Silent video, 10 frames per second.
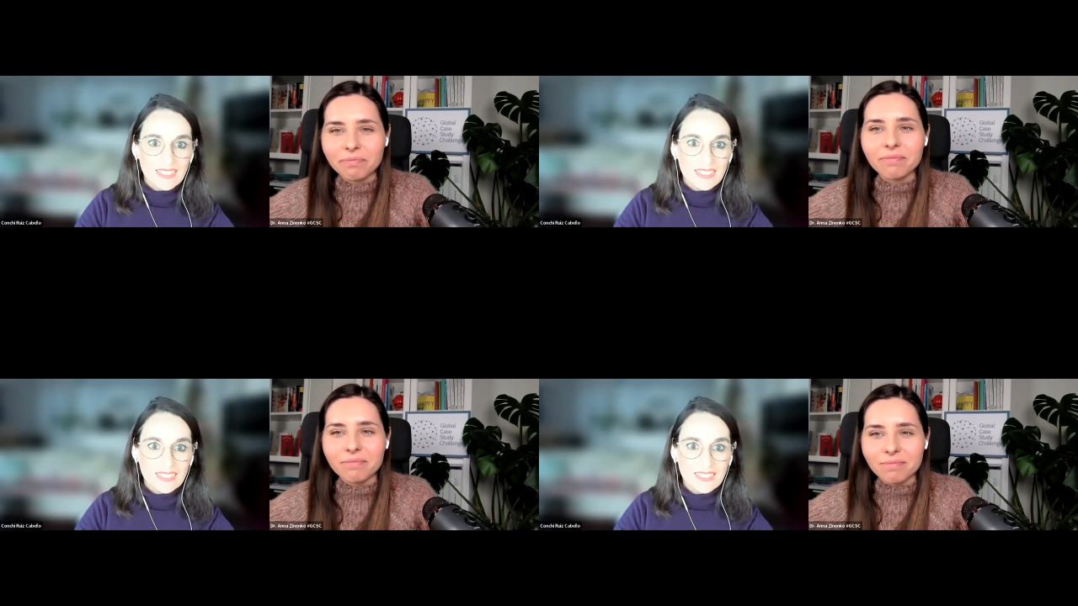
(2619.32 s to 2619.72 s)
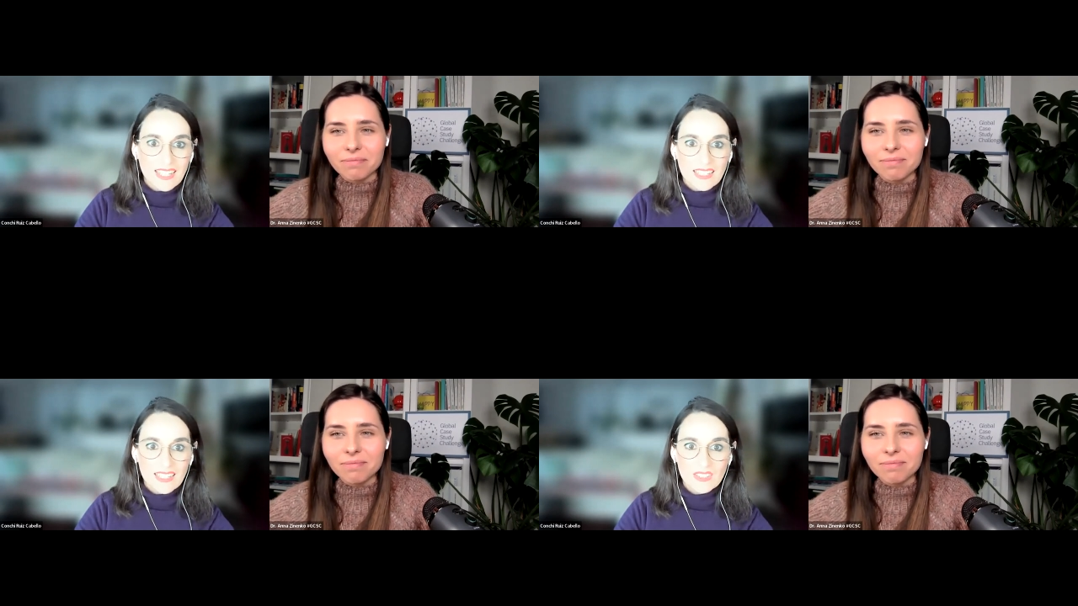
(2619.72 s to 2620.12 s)

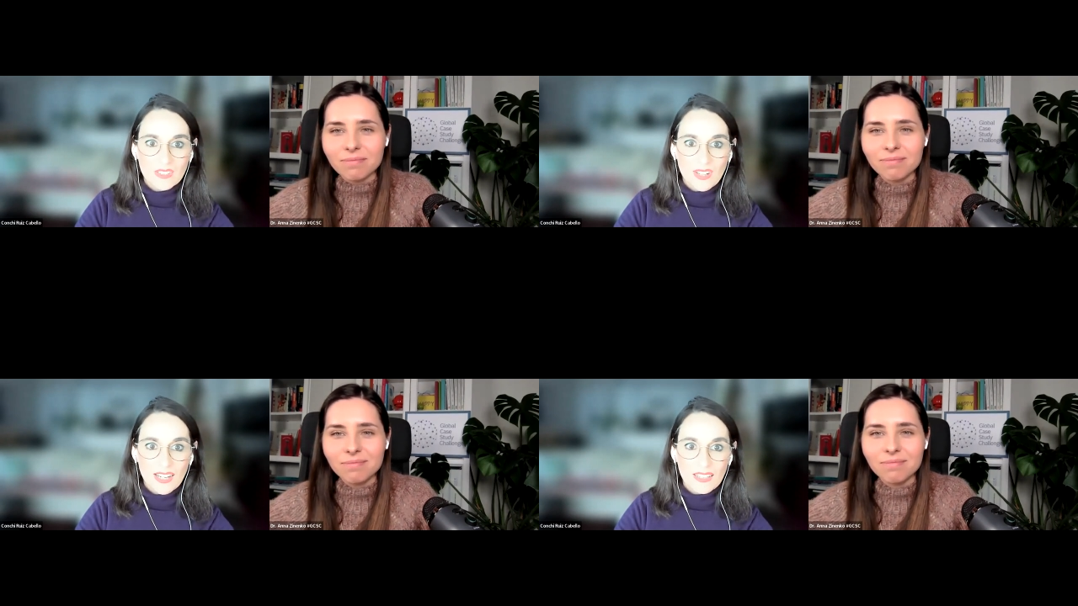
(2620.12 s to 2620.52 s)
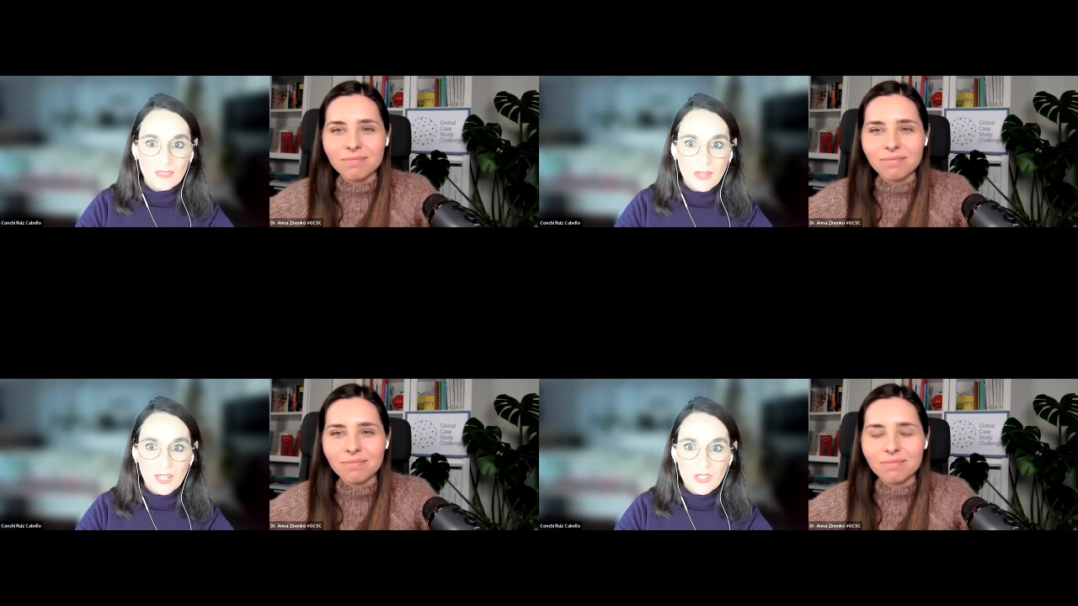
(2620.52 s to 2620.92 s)
Speaker 1: Exactly. So I'll
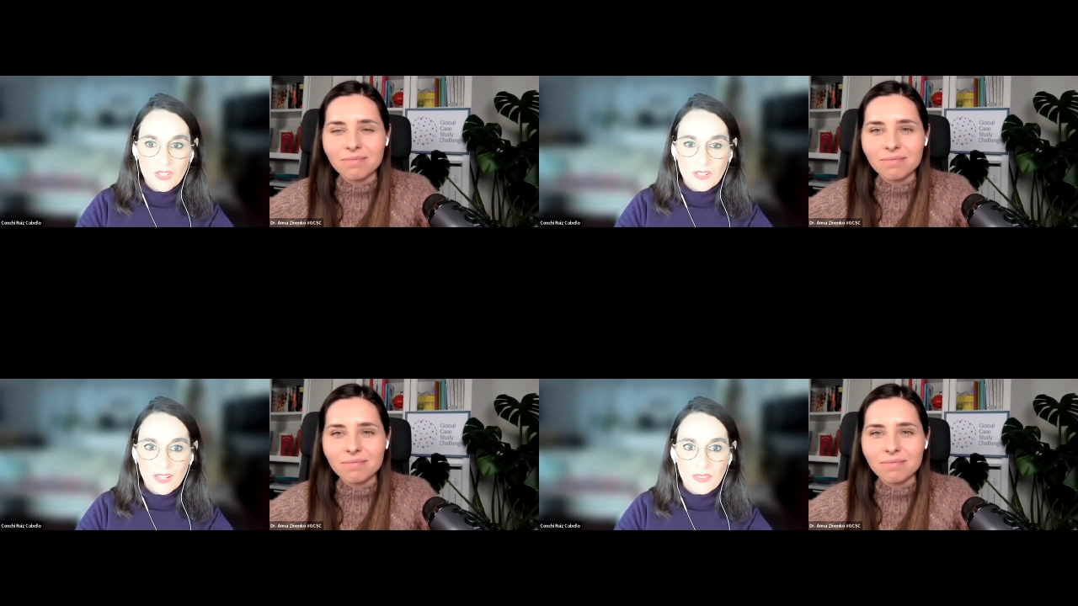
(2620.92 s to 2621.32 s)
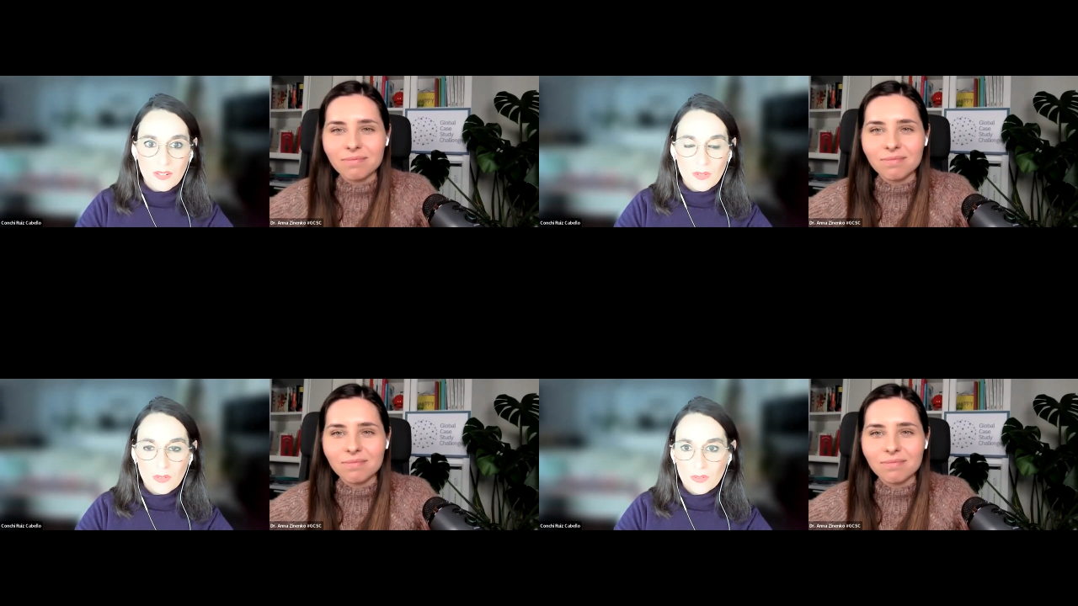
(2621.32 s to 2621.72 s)
make sure either
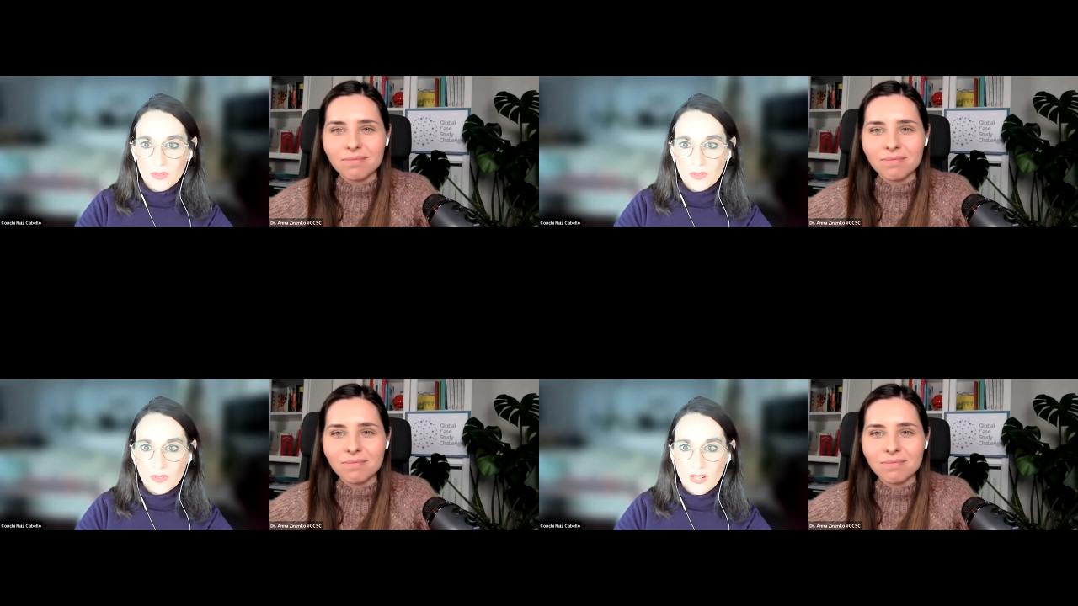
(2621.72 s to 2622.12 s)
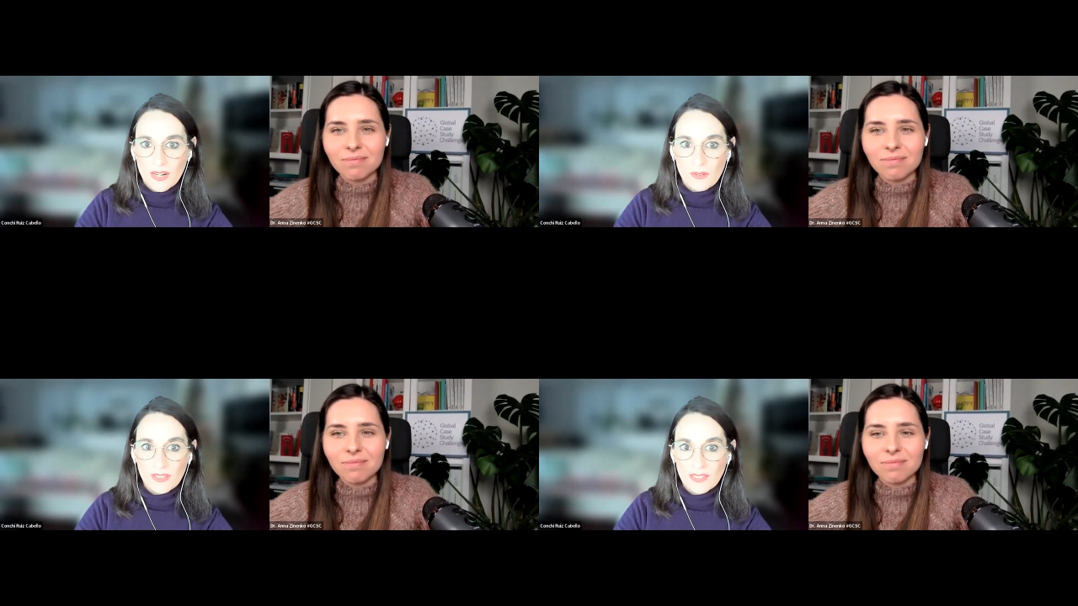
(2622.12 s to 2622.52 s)
through
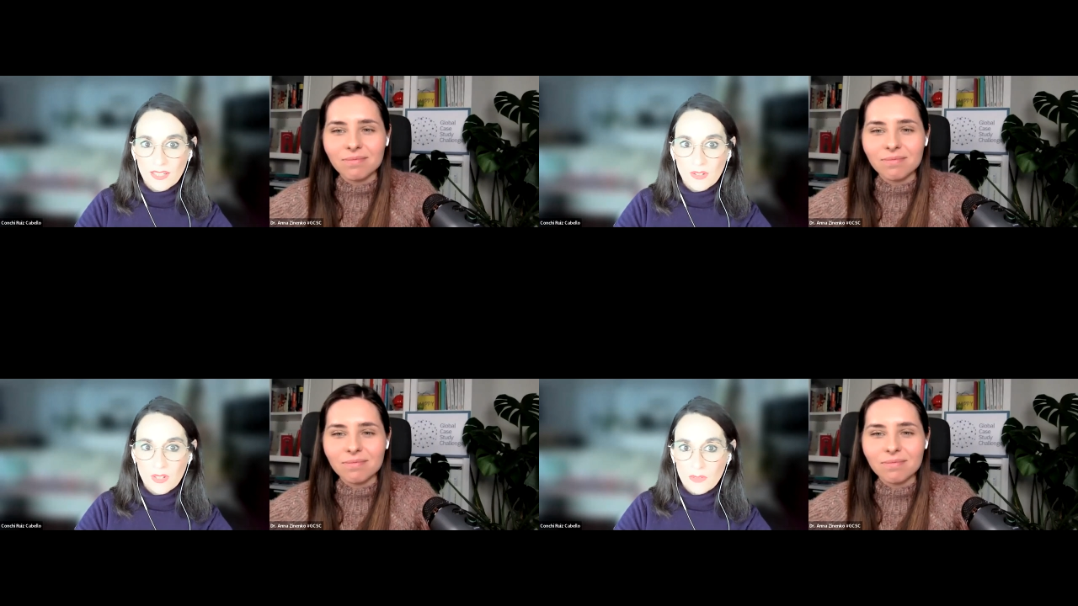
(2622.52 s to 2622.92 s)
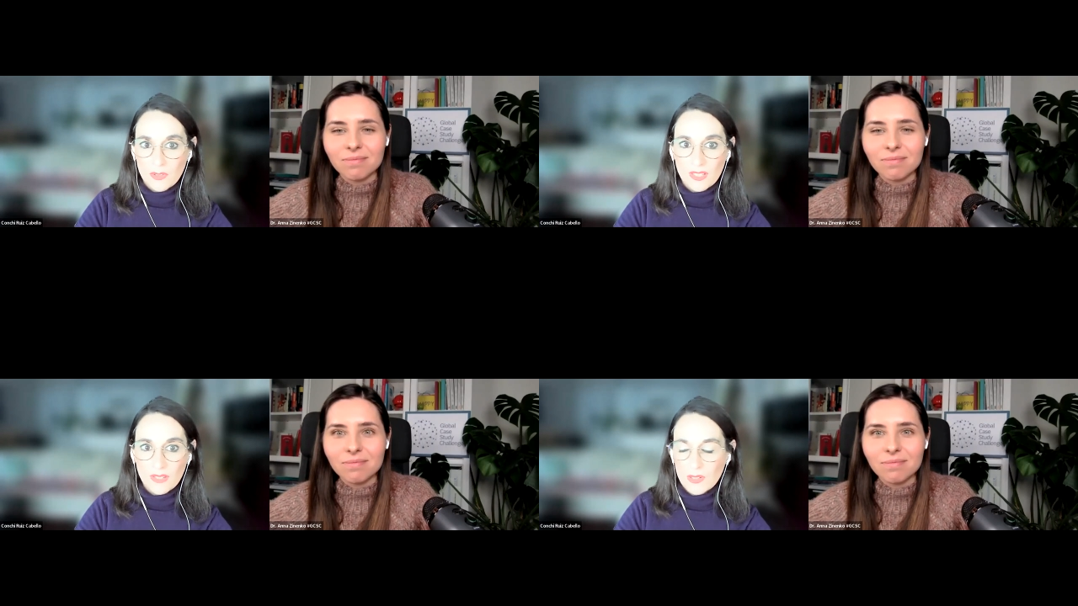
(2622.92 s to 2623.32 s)
Aritha or if you
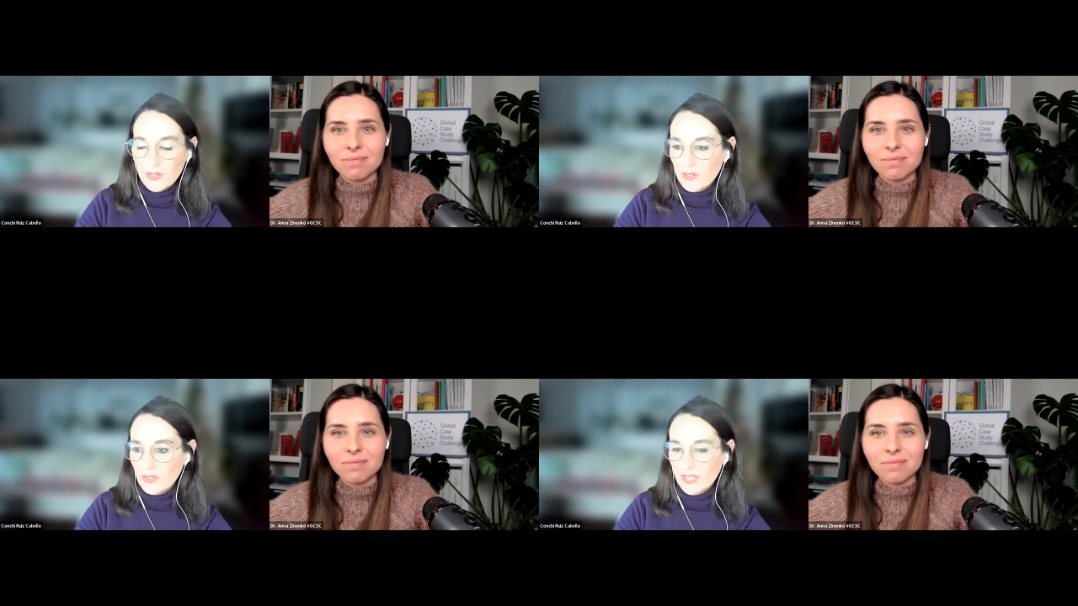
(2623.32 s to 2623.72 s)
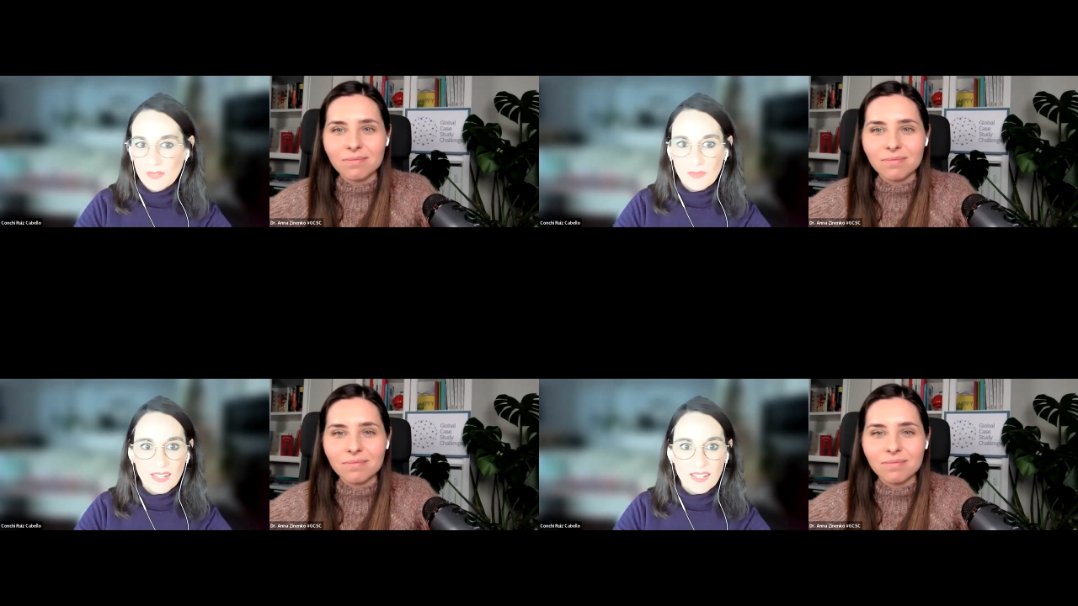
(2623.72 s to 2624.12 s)
leave your email,